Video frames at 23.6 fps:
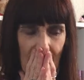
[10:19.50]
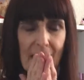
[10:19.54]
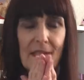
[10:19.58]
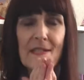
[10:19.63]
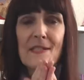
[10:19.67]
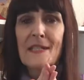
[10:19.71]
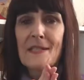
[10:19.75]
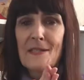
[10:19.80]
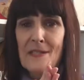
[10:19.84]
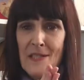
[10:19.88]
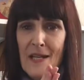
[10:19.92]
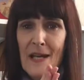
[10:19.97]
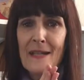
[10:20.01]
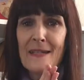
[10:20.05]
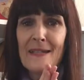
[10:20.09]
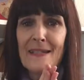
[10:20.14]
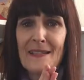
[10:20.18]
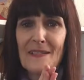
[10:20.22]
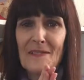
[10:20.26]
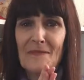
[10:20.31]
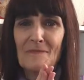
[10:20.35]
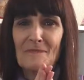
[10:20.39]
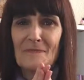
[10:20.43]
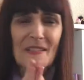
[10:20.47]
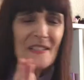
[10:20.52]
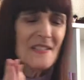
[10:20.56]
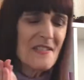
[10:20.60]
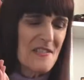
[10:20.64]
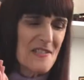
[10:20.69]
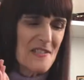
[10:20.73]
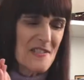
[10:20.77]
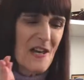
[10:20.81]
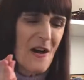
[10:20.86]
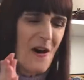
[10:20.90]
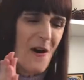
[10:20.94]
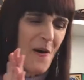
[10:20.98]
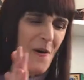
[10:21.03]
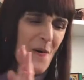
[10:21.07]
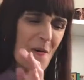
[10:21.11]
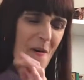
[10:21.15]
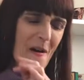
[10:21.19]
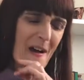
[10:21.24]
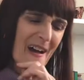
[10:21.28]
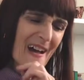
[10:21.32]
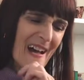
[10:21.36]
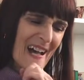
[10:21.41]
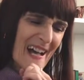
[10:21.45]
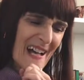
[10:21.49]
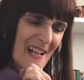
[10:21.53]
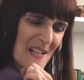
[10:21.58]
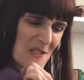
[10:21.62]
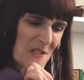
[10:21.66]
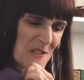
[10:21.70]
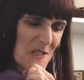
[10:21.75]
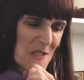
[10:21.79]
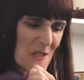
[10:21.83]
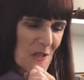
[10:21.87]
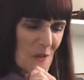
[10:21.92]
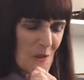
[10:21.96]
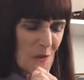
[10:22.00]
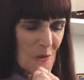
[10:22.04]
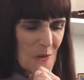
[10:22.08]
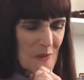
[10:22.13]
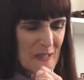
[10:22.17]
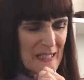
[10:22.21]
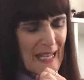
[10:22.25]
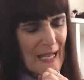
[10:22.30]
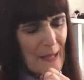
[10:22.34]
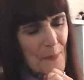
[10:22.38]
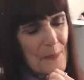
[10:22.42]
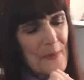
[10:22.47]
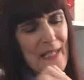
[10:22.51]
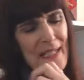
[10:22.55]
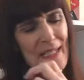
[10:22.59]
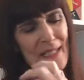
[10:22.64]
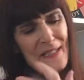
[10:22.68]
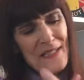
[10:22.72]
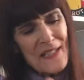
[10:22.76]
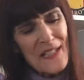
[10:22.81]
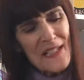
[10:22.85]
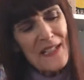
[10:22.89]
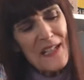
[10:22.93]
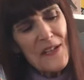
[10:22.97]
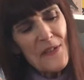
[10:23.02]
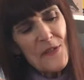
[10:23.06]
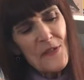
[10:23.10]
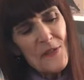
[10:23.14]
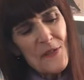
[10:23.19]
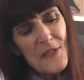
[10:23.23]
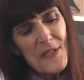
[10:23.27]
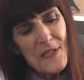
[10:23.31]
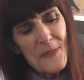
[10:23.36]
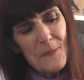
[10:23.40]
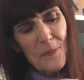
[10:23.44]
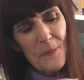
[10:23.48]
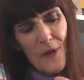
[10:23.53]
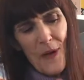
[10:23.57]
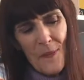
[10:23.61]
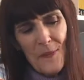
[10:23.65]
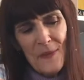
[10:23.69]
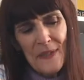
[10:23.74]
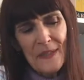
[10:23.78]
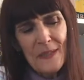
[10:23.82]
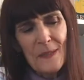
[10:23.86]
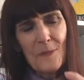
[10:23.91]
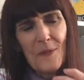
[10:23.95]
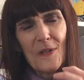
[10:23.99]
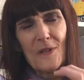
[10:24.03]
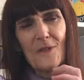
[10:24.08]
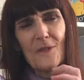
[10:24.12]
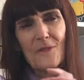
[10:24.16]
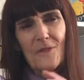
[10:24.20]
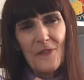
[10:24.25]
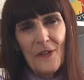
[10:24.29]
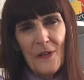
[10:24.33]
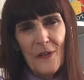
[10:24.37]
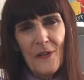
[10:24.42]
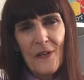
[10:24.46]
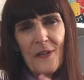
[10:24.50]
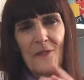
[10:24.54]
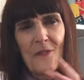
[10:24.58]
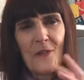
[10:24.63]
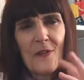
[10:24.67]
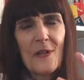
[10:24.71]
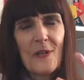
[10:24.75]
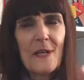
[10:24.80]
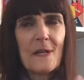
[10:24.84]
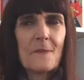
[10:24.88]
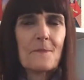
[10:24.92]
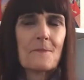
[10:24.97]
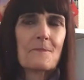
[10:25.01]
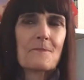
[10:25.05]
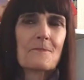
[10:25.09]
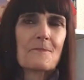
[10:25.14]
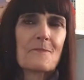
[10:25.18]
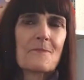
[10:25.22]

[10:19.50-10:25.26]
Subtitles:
exciting. So yeah, being together is probably going to be a very, very,